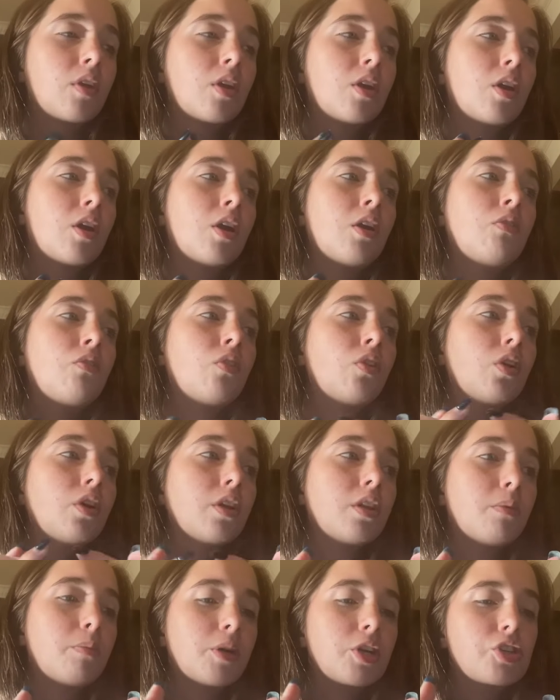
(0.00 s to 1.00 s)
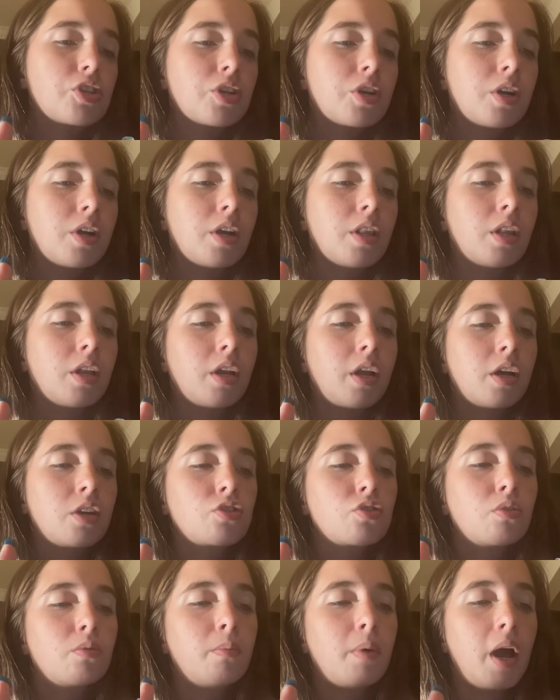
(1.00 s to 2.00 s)
If you look at the picture in the
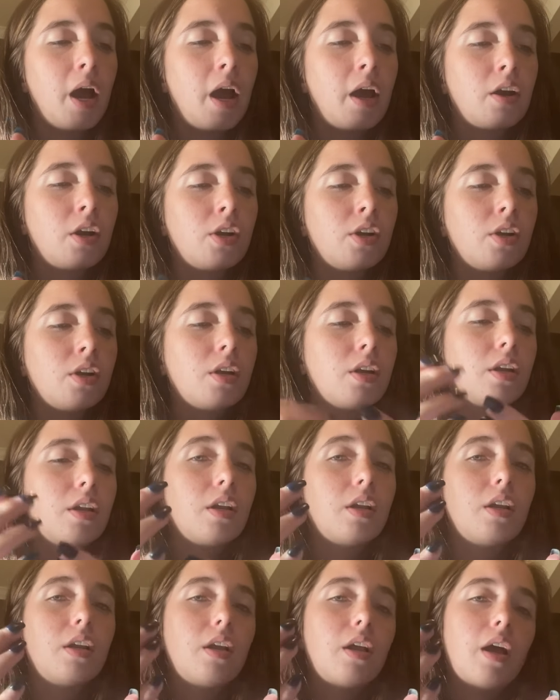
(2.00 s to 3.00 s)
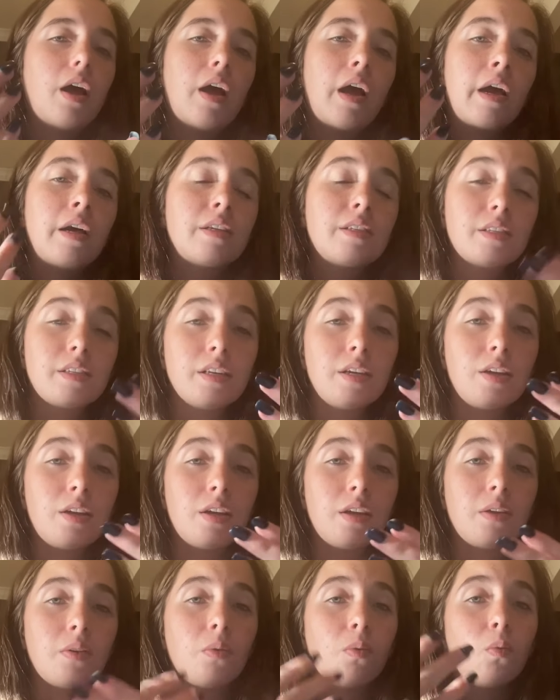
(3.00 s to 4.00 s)
natural pattern, I
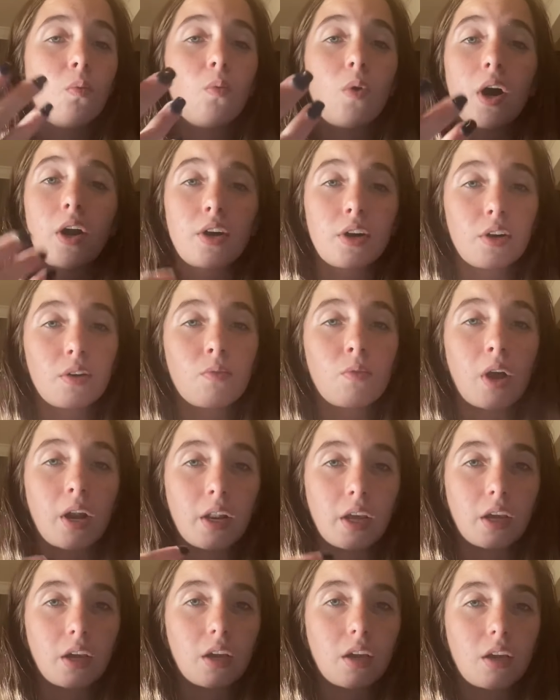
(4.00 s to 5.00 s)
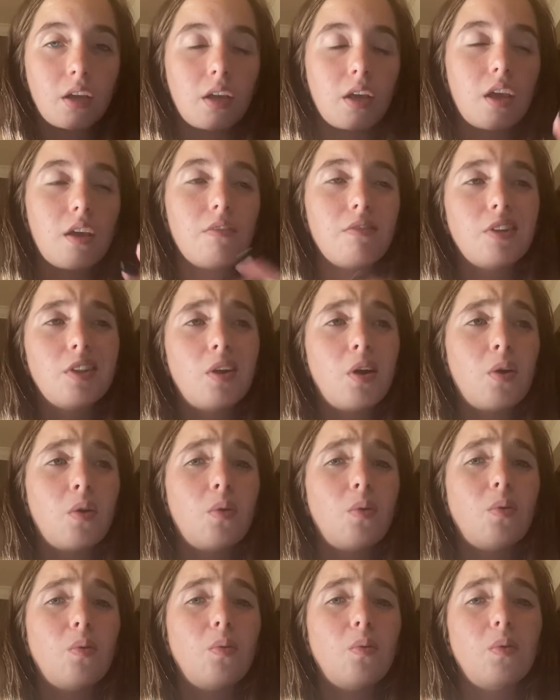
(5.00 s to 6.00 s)
see water running. Even
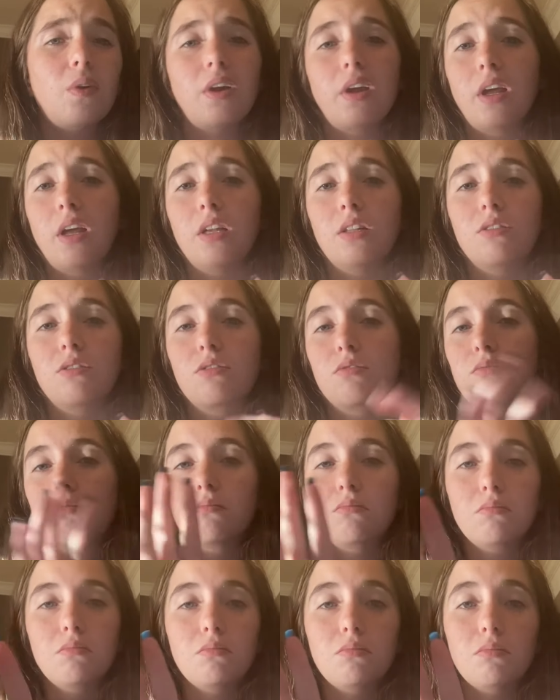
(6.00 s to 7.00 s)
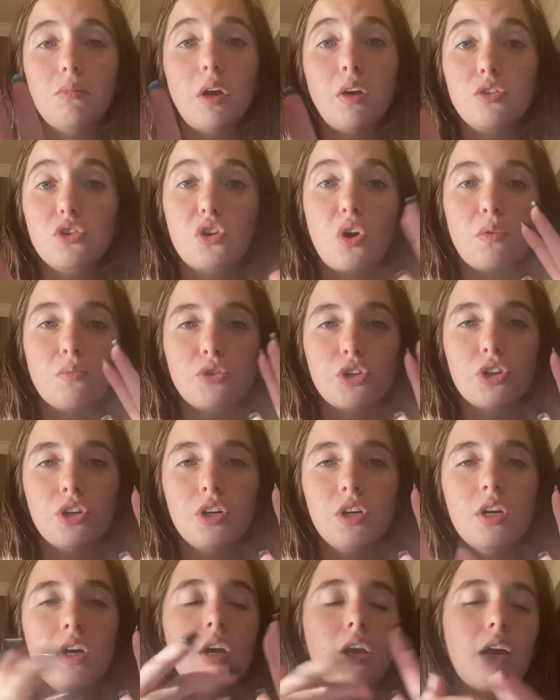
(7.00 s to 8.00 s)
though it's a
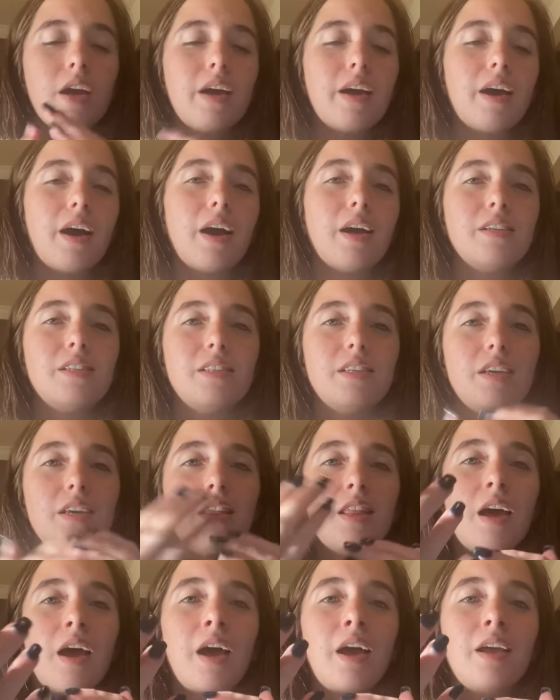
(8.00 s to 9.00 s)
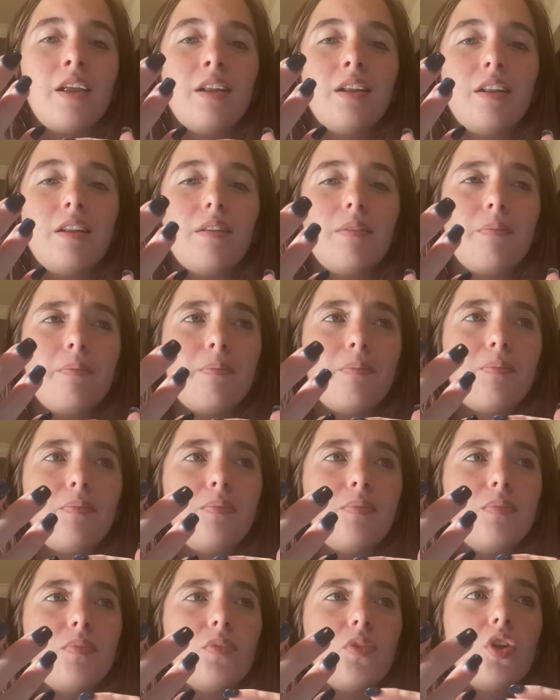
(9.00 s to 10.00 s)
sculpture, I see that,
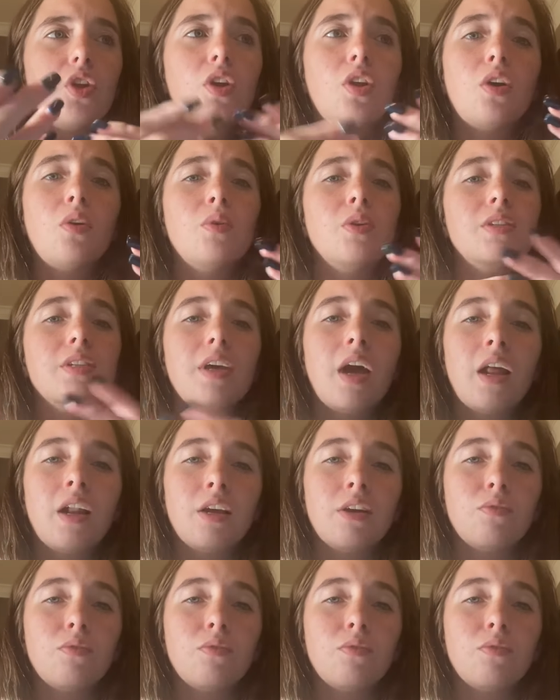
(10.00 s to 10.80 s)
it's kind of